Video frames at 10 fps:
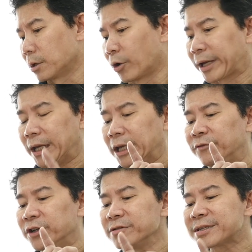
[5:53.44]
Okay,
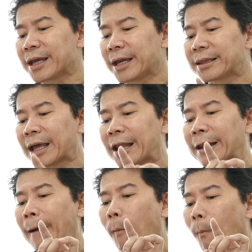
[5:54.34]
if you say
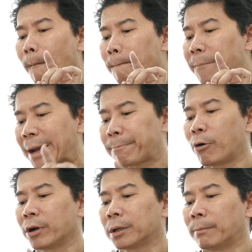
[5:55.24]
that bad
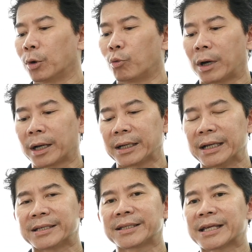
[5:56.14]
point number one
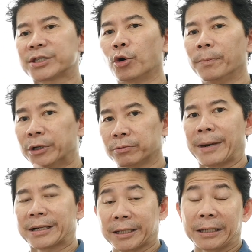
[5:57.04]
is there's no mute
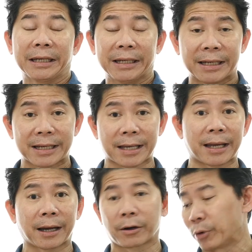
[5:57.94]
button. Yes, I
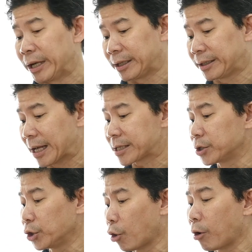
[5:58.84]
agree. There's
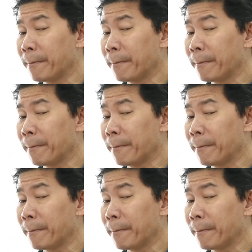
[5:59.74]
no